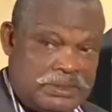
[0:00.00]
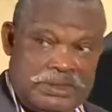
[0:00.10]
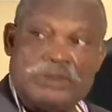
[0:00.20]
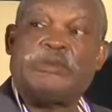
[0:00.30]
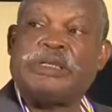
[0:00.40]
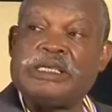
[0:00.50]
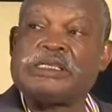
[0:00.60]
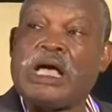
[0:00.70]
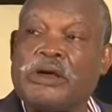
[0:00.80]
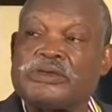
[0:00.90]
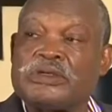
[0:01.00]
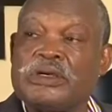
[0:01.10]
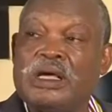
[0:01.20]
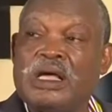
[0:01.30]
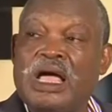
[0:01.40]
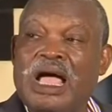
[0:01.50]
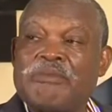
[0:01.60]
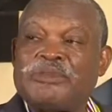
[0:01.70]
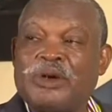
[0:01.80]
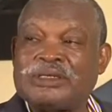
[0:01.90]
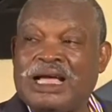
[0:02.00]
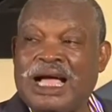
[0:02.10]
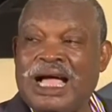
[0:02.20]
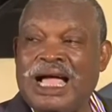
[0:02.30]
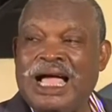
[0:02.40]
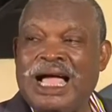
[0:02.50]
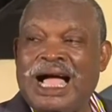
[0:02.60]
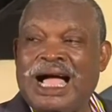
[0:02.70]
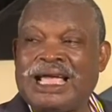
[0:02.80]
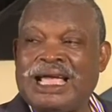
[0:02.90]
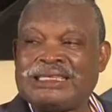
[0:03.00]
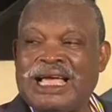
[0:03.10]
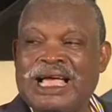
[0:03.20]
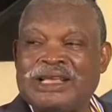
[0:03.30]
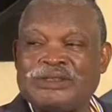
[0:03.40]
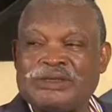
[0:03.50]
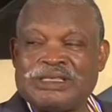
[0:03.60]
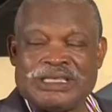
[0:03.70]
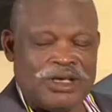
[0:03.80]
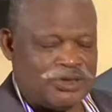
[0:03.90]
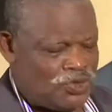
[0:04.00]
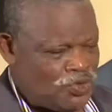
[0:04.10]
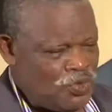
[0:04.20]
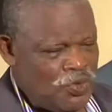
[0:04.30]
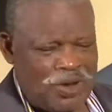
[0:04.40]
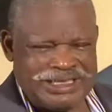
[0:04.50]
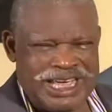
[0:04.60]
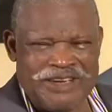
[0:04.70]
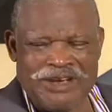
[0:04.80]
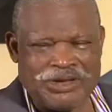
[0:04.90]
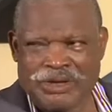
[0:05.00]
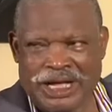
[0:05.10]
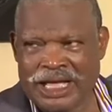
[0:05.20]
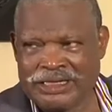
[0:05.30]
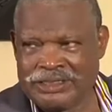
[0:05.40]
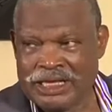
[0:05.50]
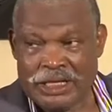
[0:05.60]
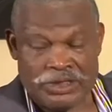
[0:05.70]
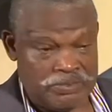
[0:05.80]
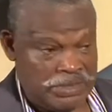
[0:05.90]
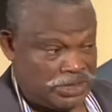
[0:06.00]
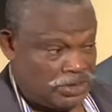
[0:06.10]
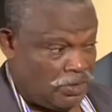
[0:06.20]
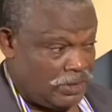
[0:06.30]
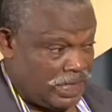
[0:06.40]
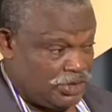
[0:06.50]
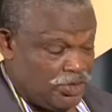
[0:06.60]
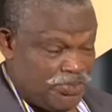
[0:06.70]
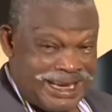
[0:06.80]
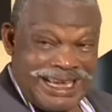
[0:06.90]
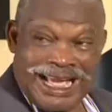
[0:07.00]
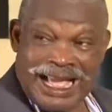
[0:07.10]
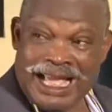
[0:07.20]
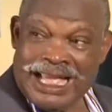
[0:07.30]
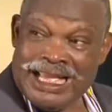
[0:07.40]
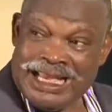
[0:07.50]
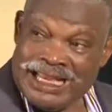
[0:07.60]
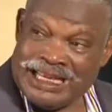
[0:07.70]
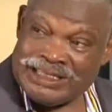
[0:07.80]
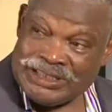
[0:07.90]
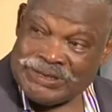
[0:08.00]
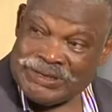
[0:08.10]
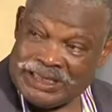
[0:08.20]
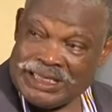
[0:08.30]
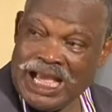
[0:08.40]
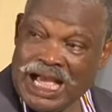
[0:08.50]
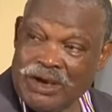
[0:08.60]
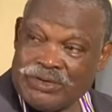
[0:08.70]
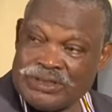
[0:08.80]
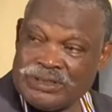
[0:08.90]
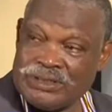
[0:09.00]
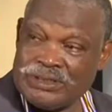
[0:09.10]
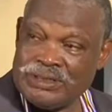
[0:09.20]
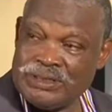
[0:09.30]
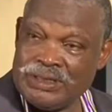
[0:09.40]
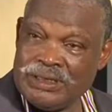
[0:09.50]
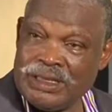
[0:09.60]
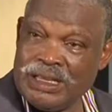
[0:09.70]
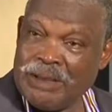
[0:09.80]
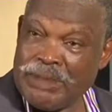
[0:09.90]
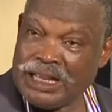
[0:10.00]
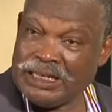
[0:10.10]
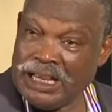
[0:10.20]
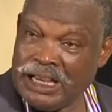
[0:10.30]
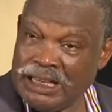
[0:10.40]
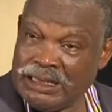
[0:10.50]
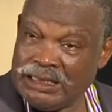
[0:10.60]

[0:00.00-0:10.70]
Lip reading: should be this house. Abduct her and get her into this house. Do whatever you can to make sure that you bring her into this house. Am I clear?